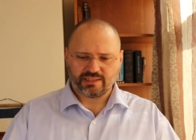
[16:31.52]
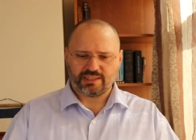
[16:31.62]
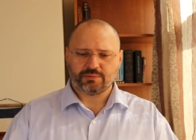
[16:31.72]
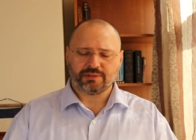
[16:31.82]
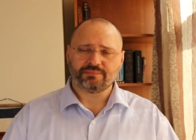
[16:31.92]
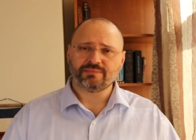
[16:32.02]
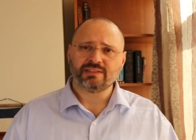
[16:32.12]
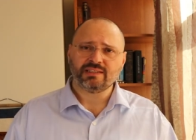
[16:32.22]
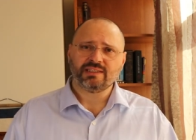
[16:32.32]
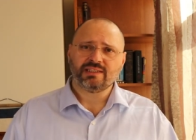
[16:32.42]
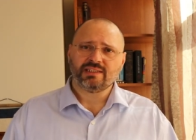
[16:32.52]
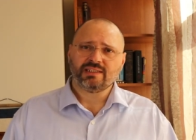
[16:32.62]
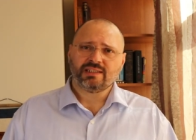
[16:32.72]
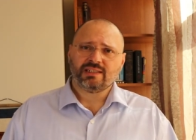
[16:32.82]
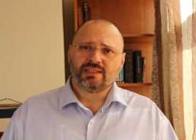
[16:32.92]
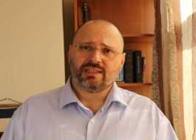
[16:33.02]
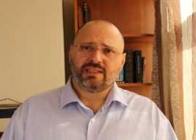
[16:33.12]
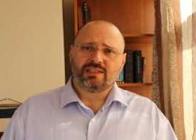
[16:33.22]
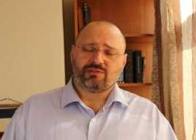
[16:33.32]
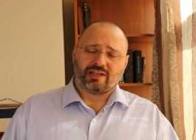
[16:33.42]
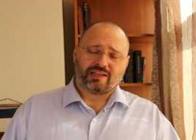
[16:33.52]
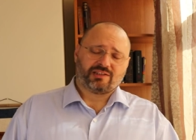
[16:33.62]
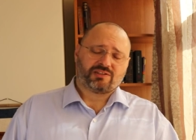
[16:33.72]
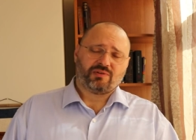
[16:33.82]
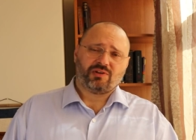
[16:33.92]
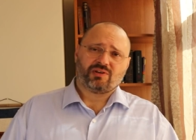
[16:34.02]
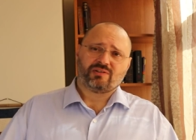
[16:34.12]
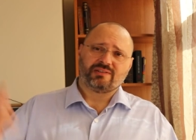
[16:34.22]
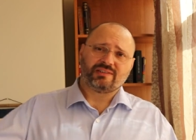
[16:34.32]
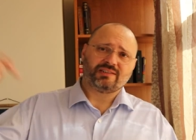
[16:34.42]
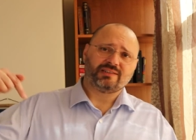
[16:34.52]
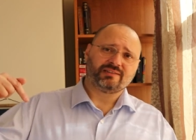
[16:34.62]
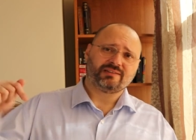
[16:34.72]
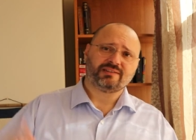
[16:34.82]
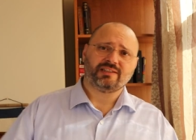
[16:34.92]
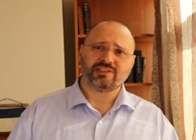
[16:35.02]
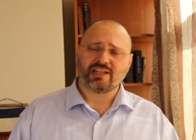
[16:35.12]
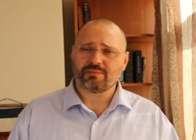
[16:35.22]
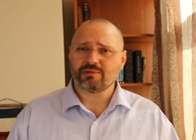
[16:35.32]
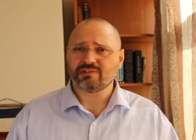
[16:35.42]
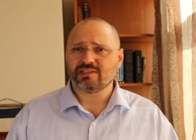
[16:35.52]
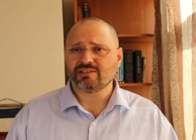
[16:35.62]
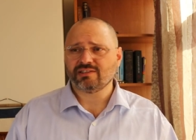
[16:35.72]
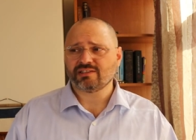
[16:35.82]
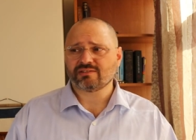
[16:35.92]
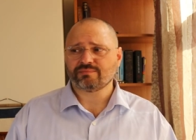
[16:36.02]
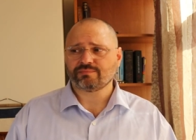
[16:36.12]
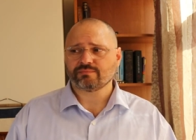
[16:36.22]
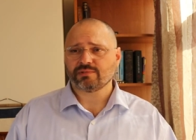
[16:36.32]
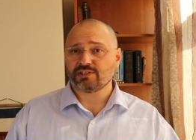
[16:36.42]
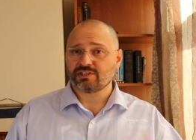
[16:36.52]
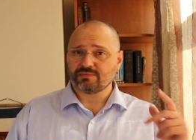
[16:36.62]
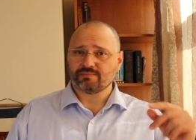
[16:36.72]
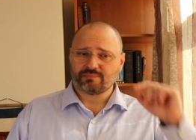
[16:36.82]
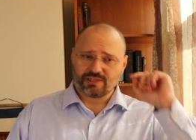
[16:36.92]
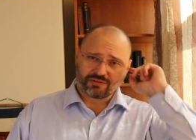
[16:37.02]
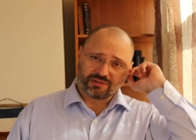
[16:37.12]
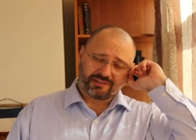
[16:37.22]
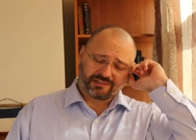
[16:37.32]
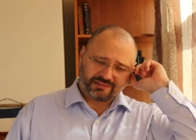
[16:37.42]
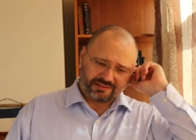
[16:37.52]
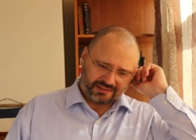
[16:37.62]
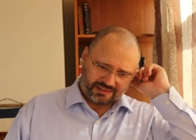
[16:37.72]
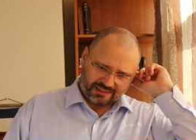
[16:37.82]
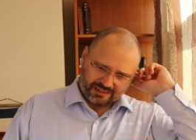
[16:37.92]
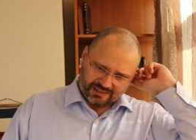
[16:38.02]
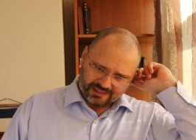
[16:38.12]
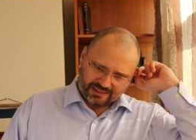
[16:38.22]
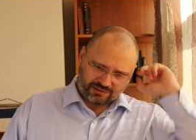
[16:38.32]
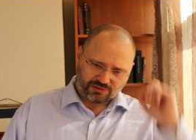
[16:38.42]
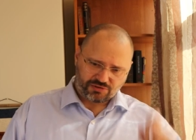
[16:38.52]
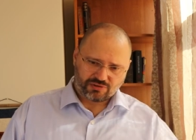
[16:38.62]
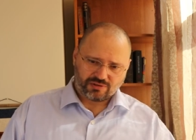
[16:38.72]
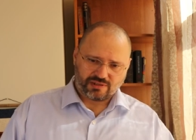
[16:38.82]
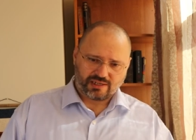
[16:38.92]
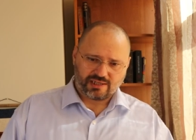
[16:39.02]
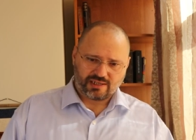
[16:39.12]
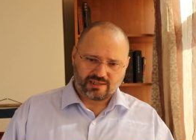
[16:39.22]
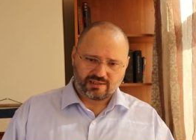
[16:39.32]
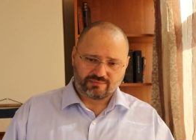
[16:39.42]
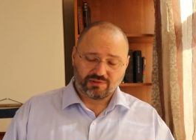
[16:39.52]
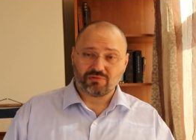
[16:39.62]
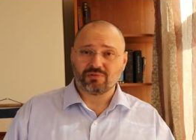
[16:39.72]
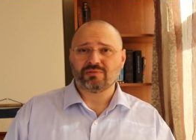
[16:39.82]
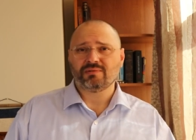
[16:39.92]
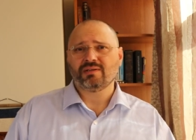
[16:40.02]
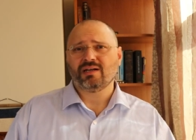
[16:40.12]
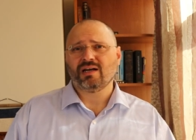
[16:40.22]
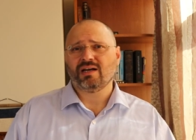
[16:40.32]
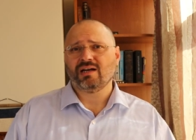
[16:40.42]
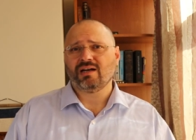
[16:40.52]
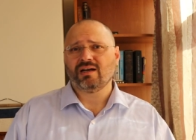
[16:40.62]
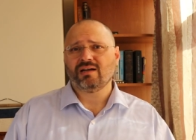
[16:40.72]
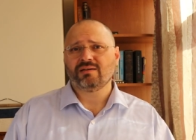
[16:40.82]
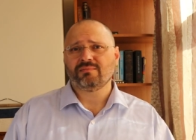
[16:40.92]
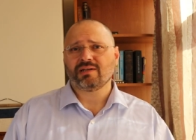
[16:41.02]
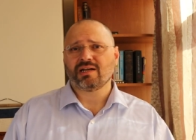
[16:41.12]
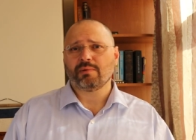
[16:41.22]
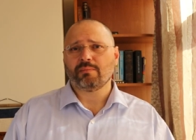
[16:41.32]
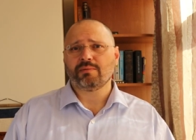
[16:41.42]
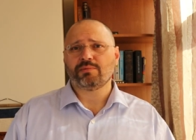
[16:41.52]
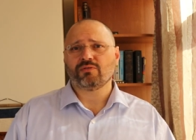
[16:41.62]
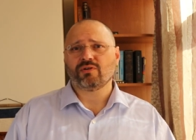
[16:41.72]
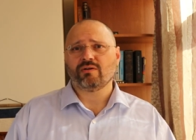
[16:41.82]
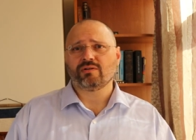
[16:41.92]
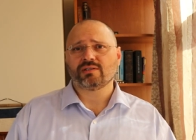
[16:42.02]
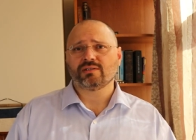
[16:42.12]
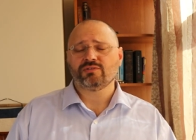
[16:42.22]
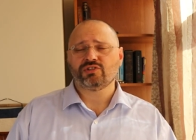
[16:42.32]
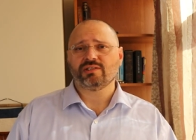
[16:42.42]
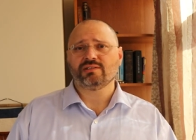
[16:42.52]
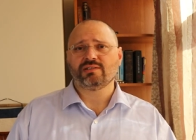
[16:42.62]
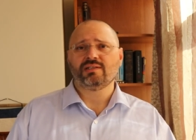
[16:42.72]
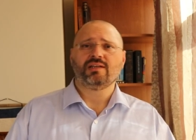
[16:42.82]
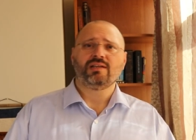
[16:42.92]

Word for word: Anyway, if you like this video, there is a like button underneath, please press on it. And also uh, if you uh, become a member of our channel,